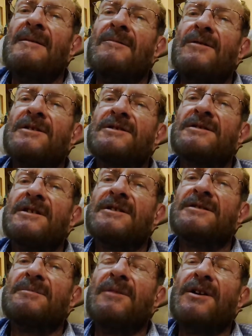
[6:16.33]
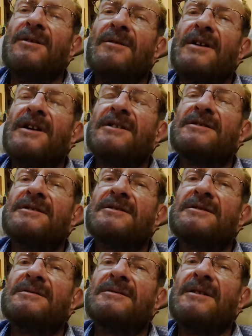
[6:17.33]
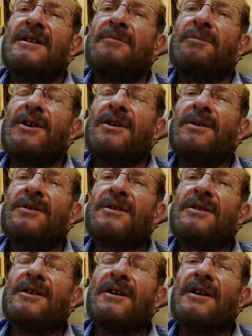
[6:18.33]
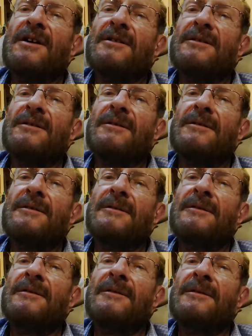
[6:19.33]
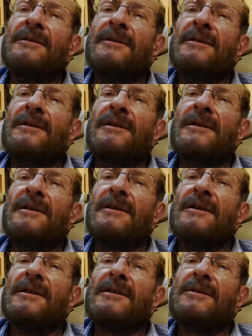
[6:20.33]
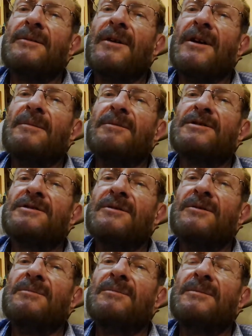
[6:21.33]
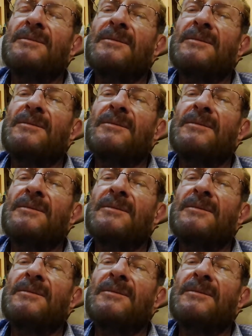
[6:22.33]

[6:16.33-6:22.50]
Once these amino acids have been hooked together at the ribosome,